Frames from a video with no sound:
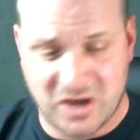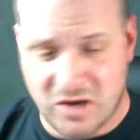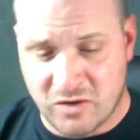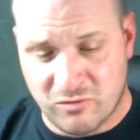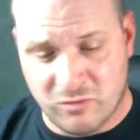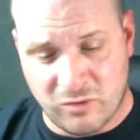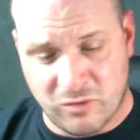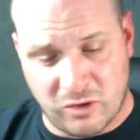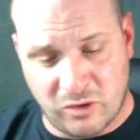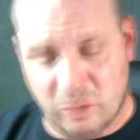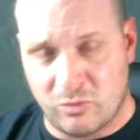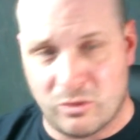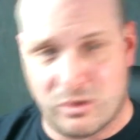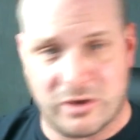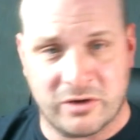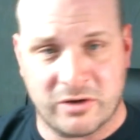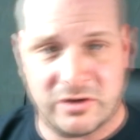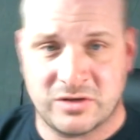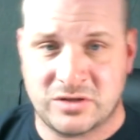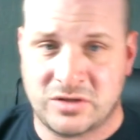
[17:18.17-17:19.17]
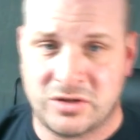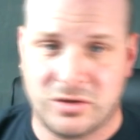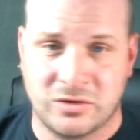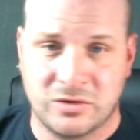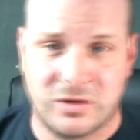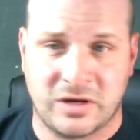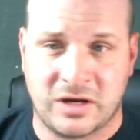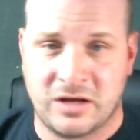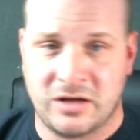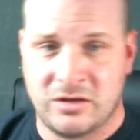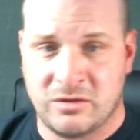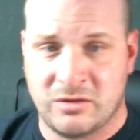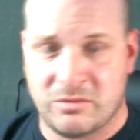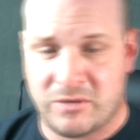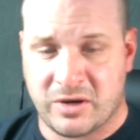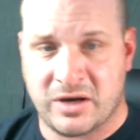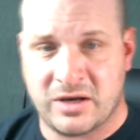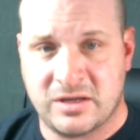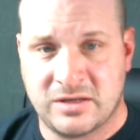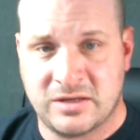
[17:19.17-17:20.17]
Roll a 1 or a 2, and then your
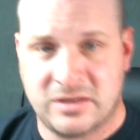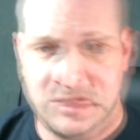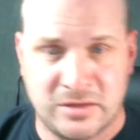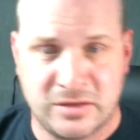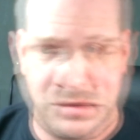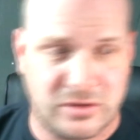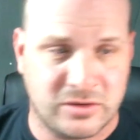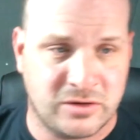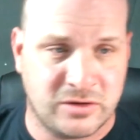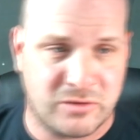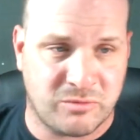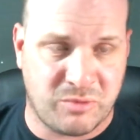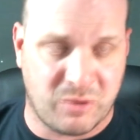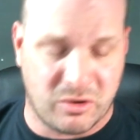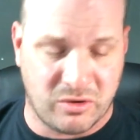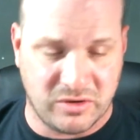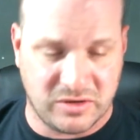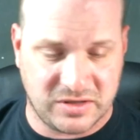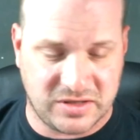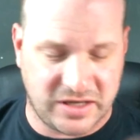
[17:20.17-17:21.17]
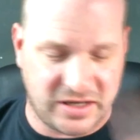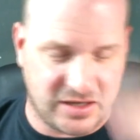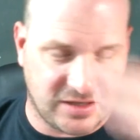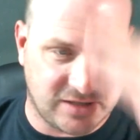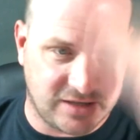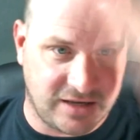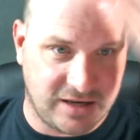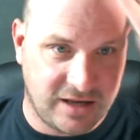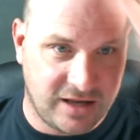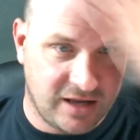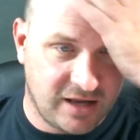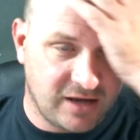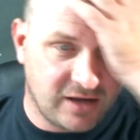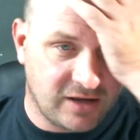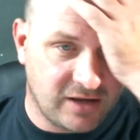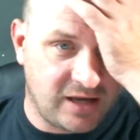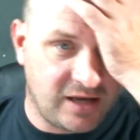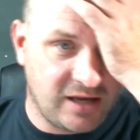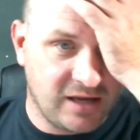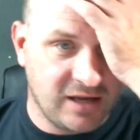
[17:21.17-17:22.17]
buddy, your opponent takes it.
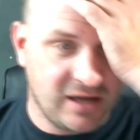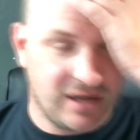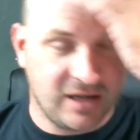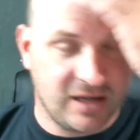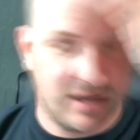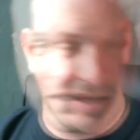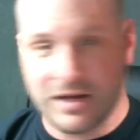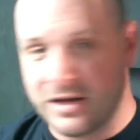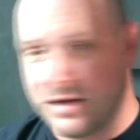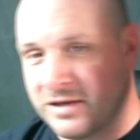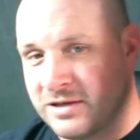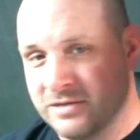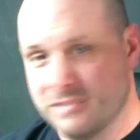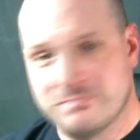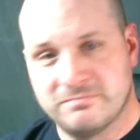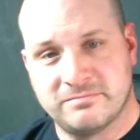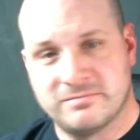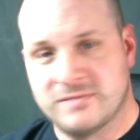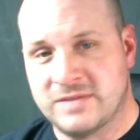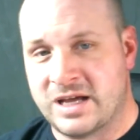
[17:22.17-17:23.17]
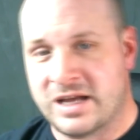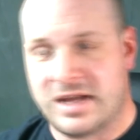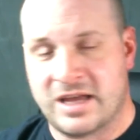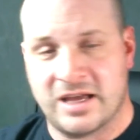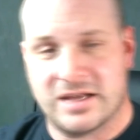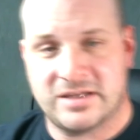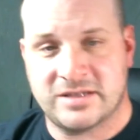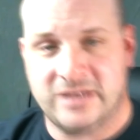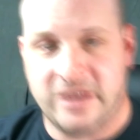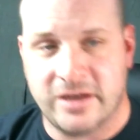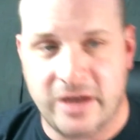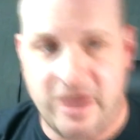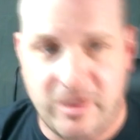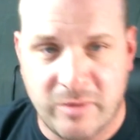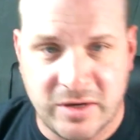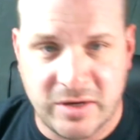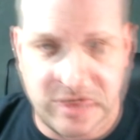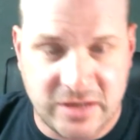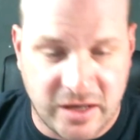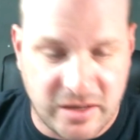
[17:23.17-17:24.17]
Okay, I can't tell you how
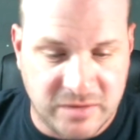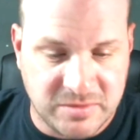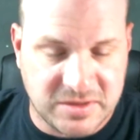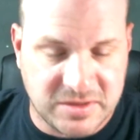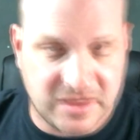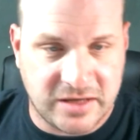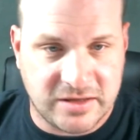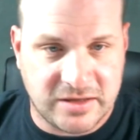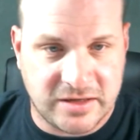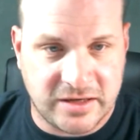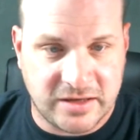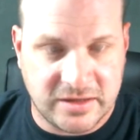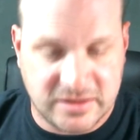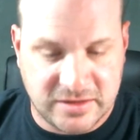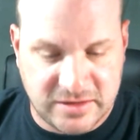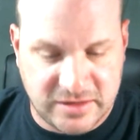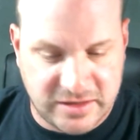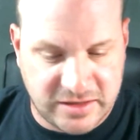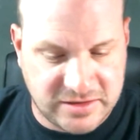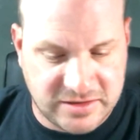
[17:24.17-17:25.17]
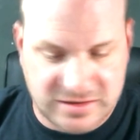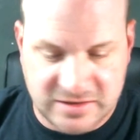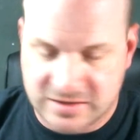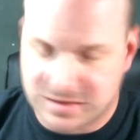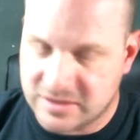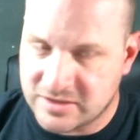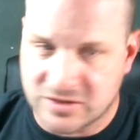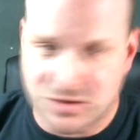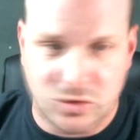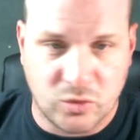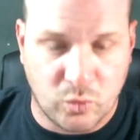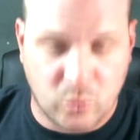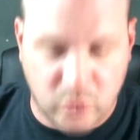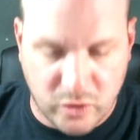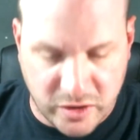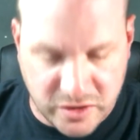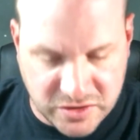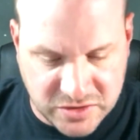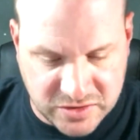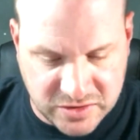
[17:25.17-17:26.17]
many times that's just the
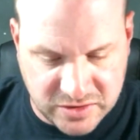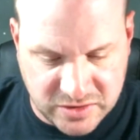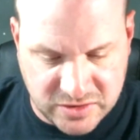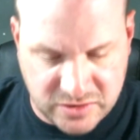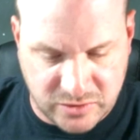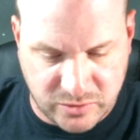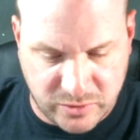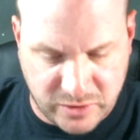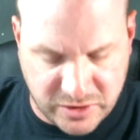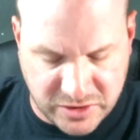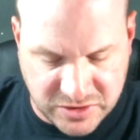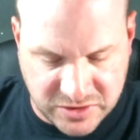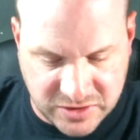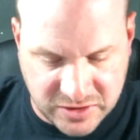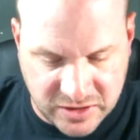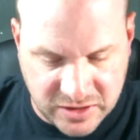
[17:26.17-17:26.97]
worst. It's the worst.